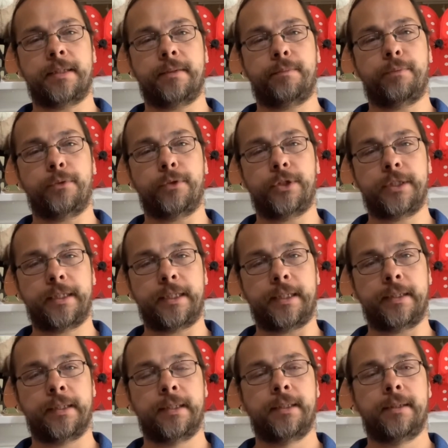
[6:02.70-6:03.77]
and Puccini.
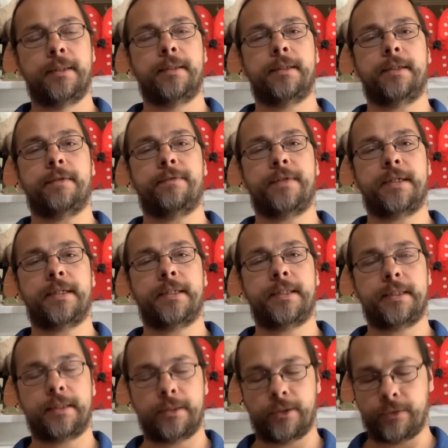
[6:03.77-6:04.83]
Now
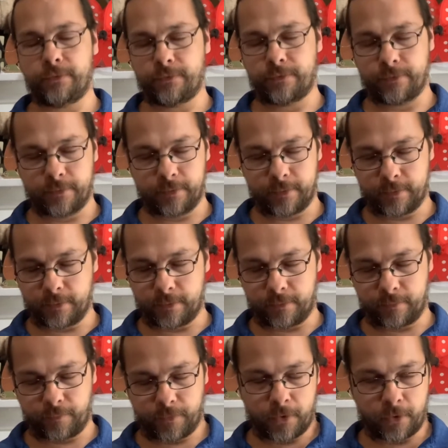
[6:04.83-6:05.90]
Verdi, you've
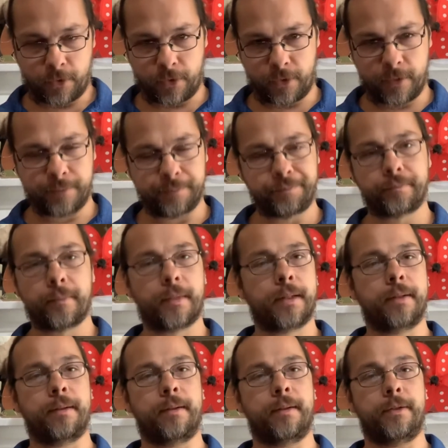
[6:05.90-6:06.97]
heard.
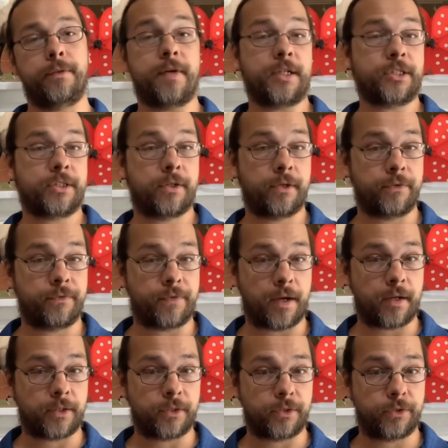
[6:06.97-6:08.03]
You've actually heard
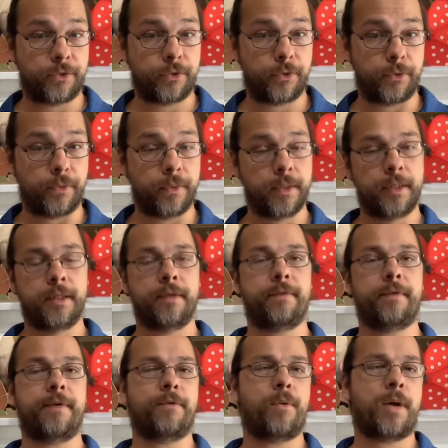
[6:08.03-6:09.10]
Wagner too. If
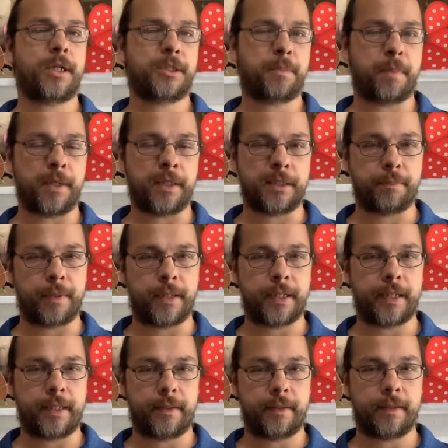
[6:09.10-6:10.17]
you ever watched Bugs
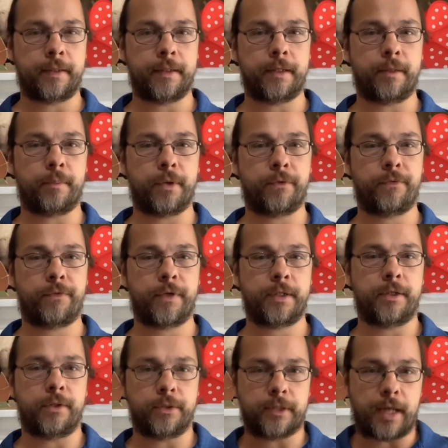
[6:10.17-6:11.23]
Bunny, Elmer Fudd
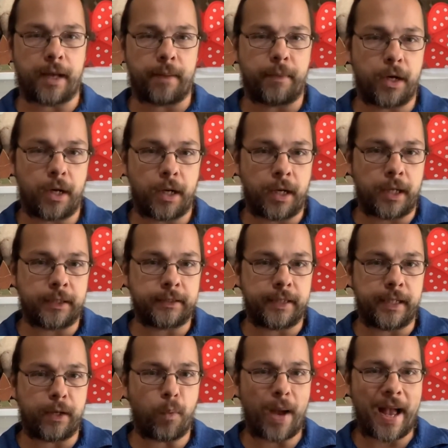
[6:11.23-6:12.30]
goes, "I'm
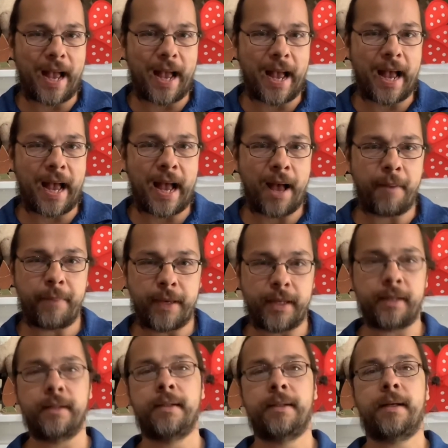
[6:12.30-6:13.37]
hunting wabbit,
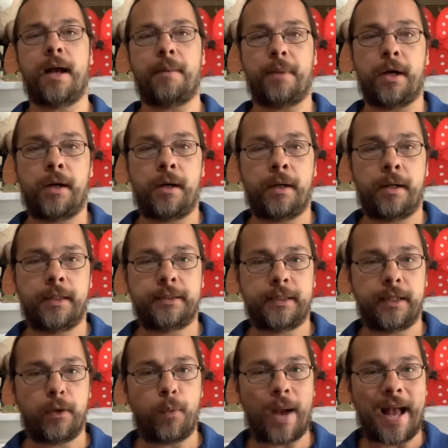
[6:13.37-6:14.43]
I'm
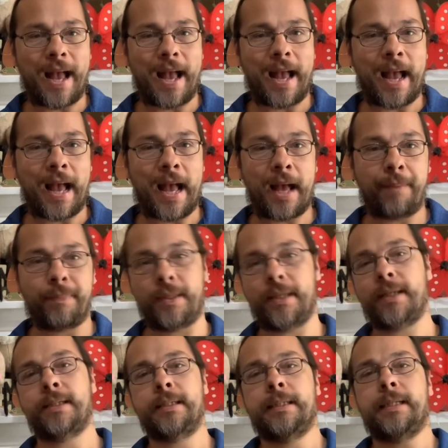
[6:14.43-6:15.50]
hunting
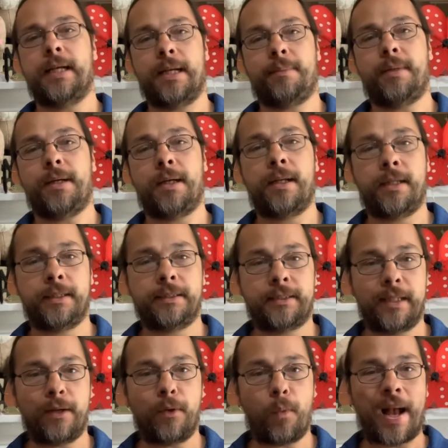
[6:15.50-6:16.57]
wabbit, I'm
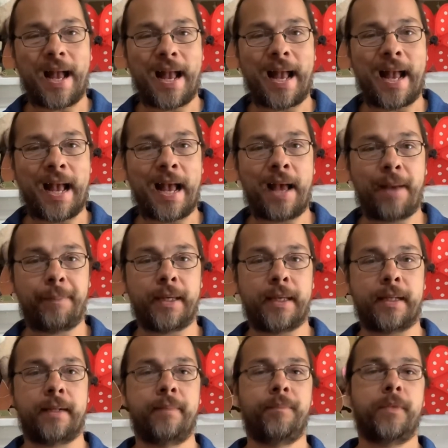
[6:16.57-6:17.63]
hunting
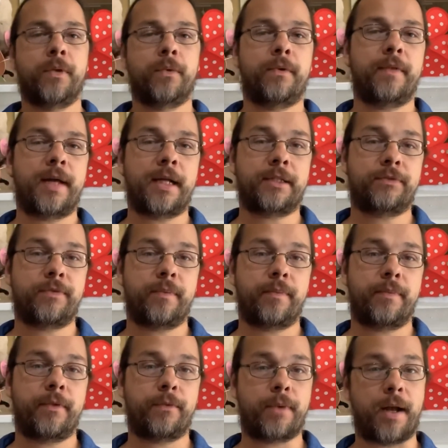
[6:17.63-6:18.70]
wabbit." Well, that's
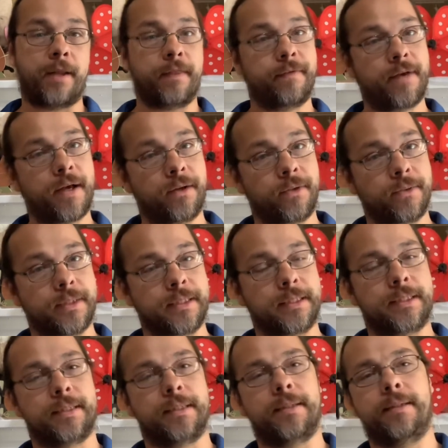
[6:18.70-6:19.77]
from The Ride of the
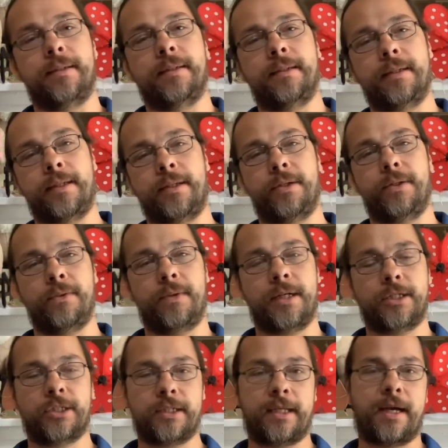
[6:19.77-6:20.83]
Valkyries, and you'll
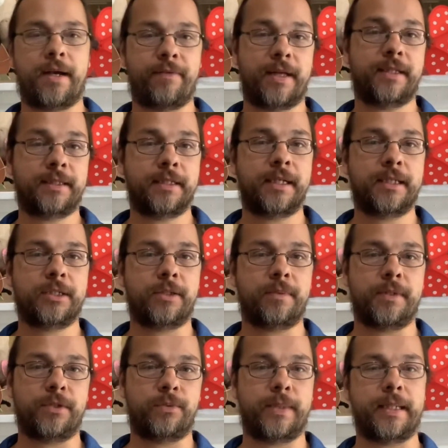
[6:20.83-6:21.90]
actually have that as an excerpt
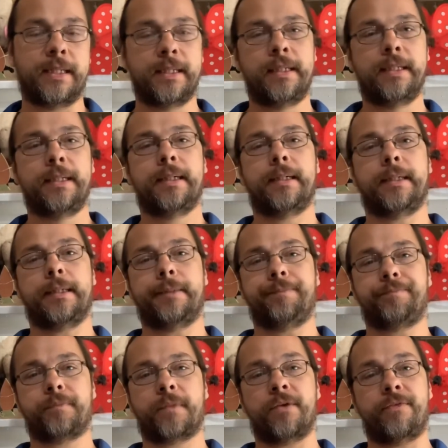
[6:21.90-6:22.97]
this week.
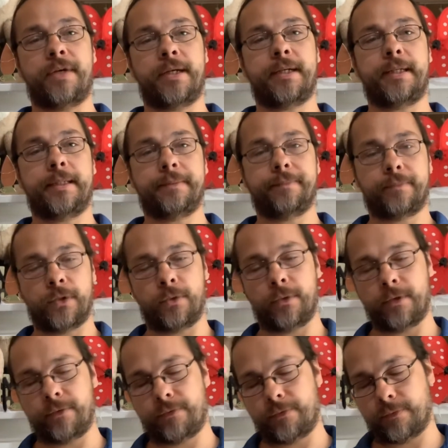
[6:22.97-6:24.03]
Verdi, you would
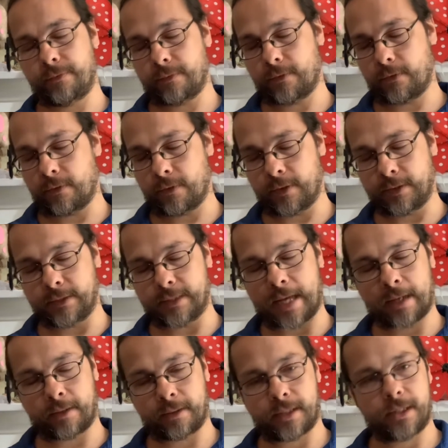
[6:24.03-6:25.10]
have
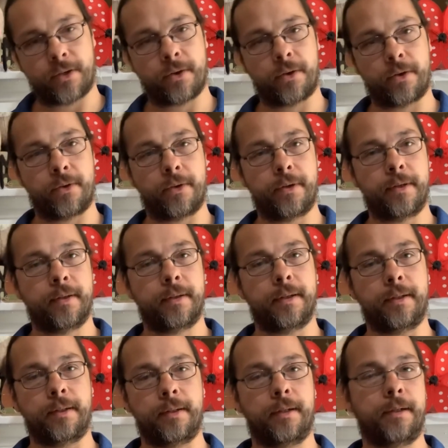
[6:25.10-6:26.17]
undoubtedly heard,
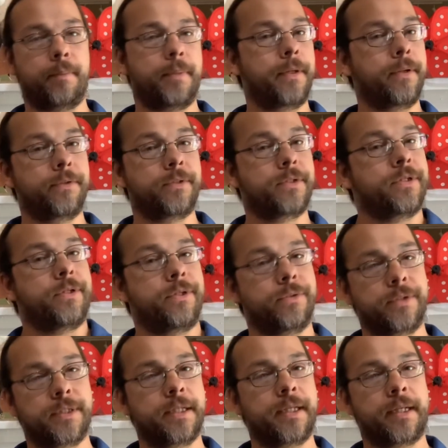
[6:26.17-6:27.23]
unbeknownst to you,
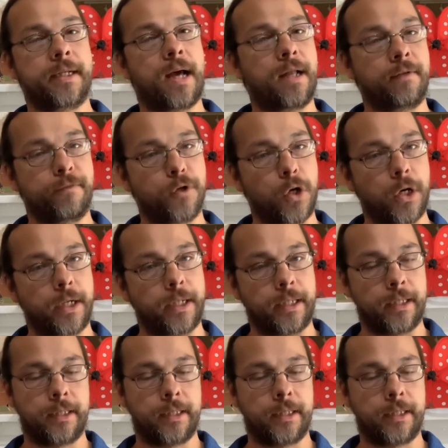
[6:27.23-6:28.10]
sitting in Olive Garden.